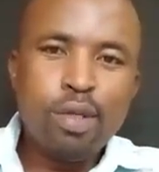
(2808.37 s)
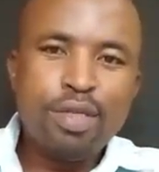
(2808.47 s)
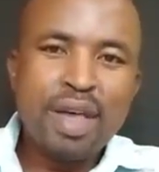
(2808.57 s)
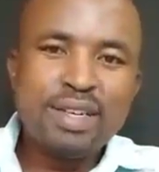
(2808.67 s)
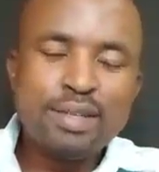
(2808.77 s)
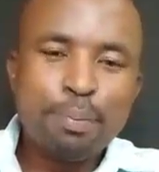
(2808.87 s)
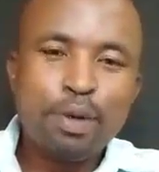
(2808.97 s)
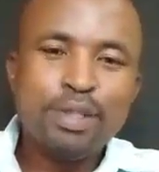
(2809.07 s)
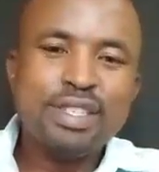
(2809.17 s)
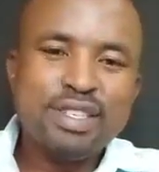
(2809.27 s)
That
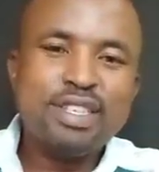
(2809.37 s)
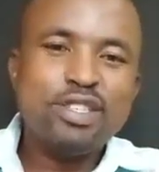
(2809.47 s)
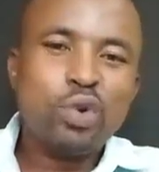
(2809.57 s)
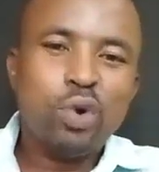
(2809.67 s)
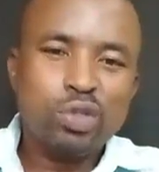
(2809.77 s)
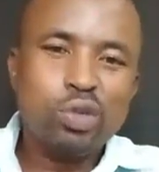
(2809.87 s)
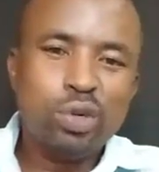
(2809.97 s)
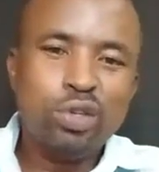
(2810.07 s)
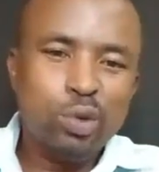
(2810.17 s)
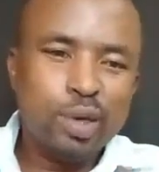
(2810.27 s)
process is
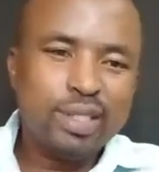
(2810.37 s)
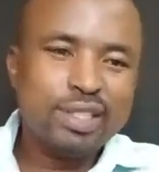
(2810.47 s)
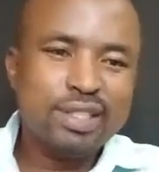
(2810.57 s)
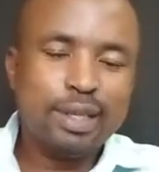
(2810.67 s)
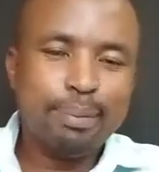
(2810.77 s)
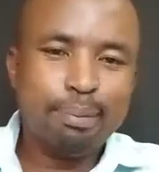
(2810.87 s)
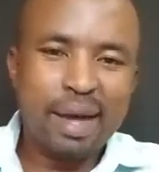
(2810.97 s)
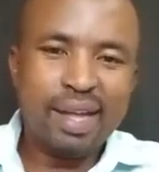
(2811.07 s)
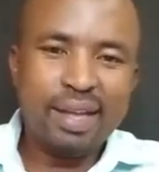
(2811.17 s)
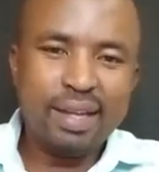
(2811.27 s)
controlled through a system
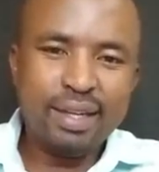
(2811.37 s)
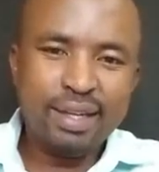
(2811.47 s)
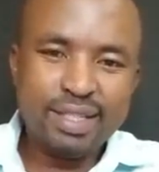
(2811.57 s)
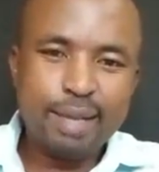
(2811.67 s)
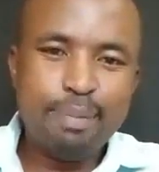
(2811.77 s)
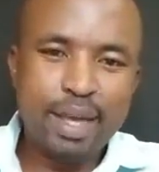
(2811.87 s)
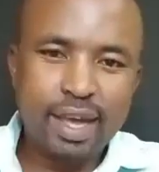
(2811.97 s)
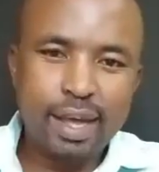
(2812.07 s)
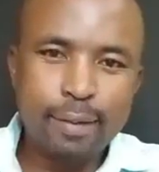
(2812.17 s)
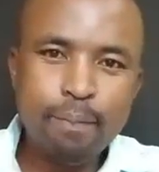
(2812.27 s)
by
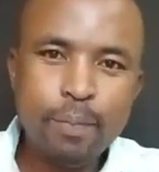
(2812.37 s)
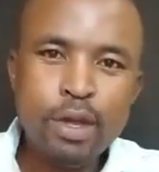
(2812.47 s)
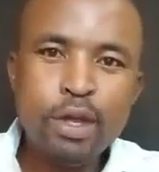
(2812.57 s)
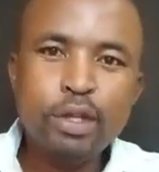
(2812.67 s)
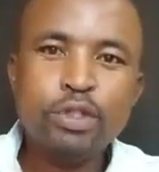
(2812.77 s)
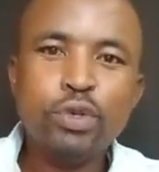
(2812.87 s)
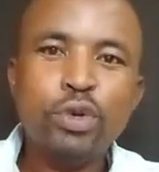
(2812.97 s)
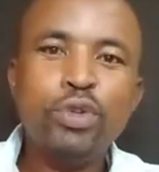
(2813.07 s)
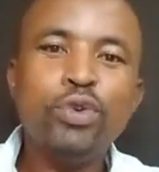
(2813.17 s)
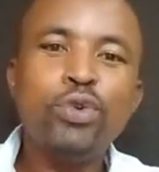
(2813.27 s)
CBK.
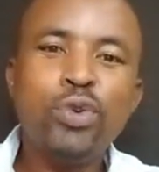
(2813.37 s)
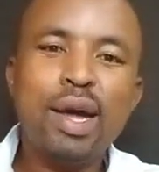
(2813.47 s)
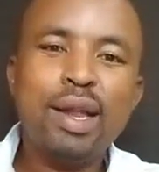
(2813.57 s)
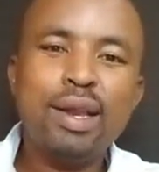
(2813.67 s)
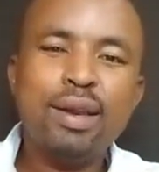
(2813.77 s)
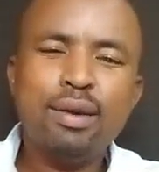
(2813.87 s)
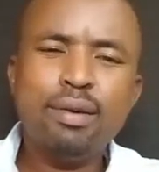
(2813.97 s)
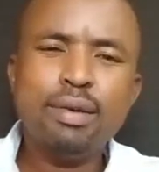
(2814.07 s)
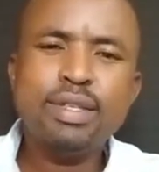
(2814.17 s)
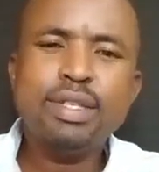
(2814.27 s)
So you are
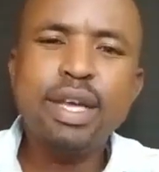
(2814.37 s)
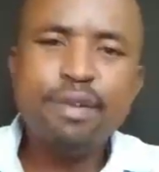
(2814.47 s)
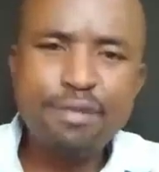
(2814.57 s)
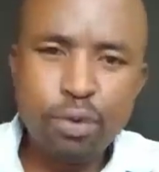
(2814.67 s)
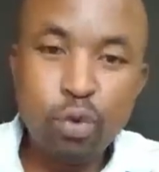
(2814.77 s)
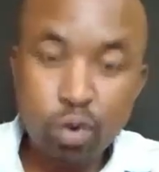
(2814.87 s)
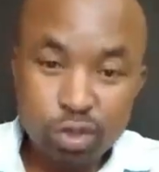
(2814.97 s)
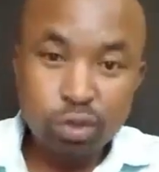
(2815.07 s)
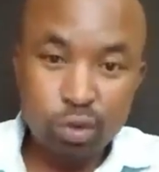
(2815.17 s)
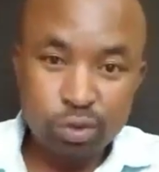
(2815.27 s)
safe, you
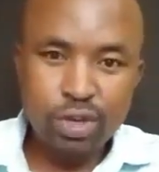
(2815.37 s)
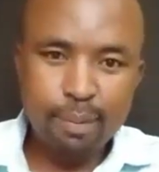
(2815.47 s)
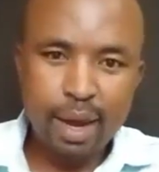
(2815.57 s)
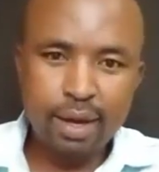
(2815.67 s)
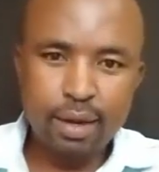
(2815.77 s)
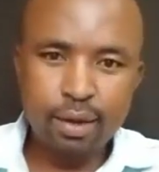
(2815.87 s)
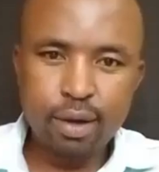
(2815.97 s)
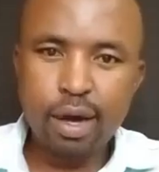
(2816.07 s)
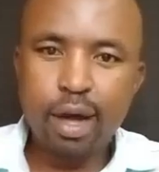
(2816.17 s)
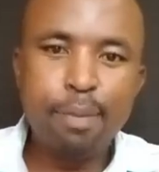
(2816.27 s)
won't lose your money.
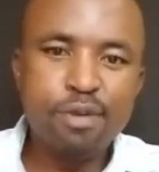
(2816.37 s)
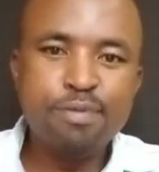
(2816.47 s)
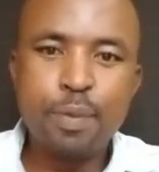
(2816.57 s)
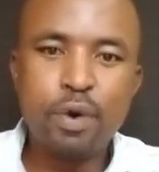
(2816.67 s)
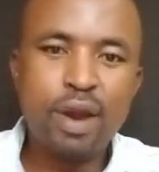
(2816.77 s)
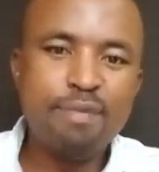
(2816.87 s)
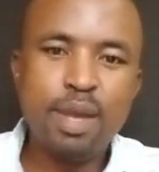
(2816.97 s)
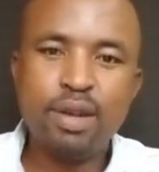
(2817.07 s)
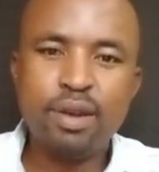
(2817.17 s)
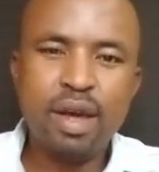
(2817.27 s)
A couple of people have
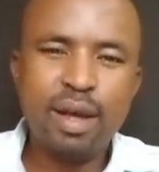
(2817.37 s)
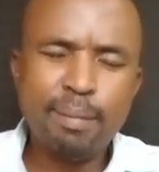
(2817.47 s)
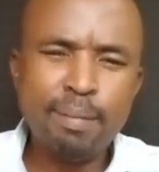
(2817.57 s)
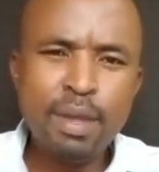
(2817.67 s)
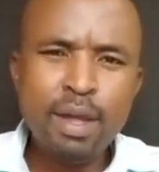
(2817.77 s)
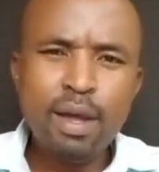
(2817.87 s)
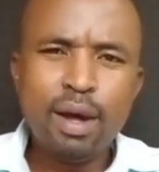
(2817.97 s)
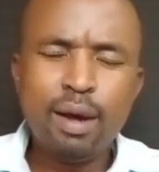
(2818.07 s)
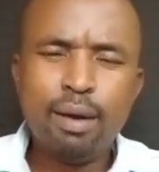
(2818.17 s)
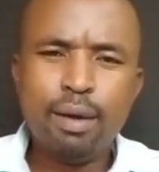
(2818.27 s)
been
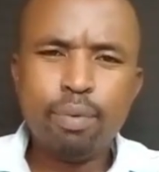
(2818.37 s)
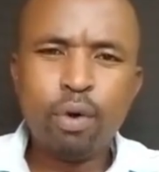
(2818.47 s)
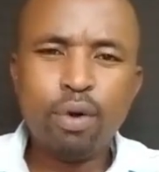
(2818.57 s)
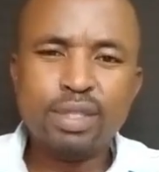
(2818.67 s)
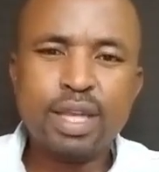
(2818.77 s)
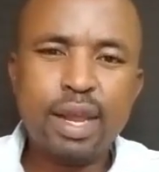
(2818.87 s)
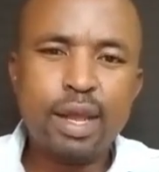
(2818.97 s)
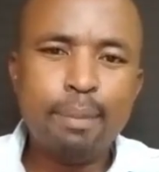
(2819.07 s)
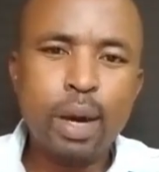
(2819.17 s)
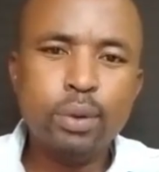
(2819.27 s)
concerned
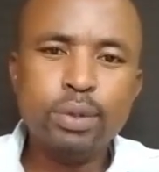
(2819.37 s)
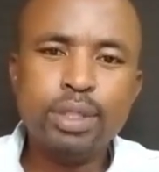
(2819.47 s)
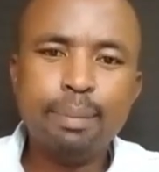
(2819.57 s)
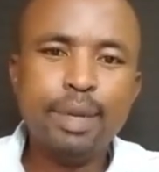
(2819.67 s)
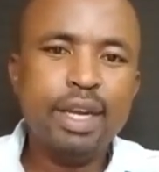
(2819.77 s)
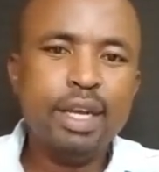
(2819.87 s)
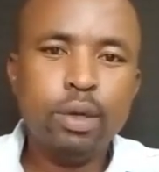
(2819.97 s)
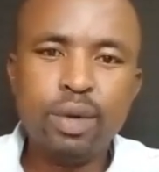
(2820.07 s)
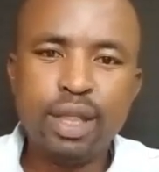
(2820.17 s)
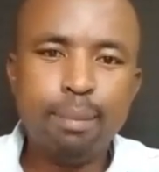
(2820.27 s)
about, I'm
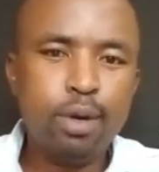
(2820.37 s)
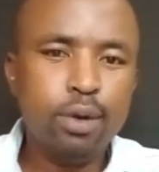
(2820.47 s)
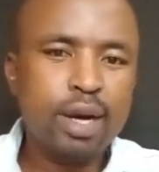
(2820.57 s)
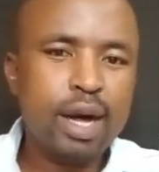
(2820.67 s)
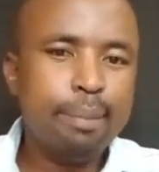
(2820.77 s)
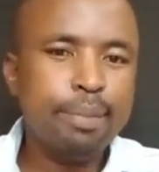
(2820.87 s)
dealing with a broker, I'm